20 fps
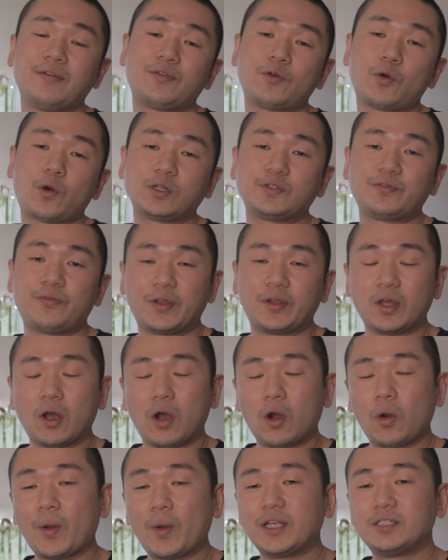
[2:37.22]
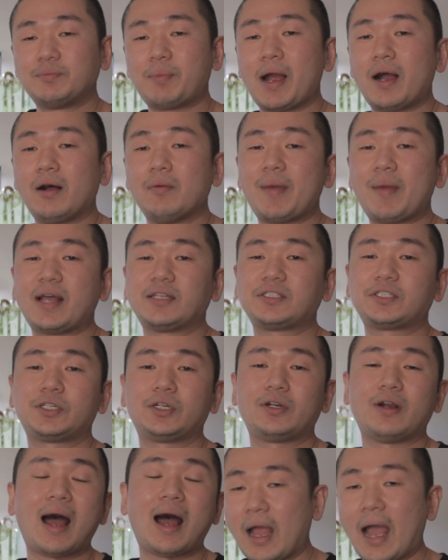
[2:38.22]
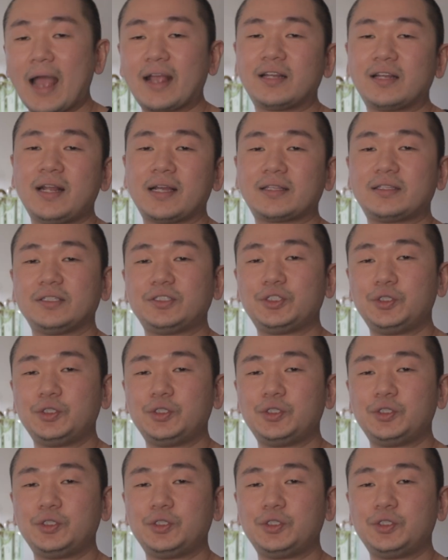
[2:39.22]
of course, for the Aways Biomaster, I connected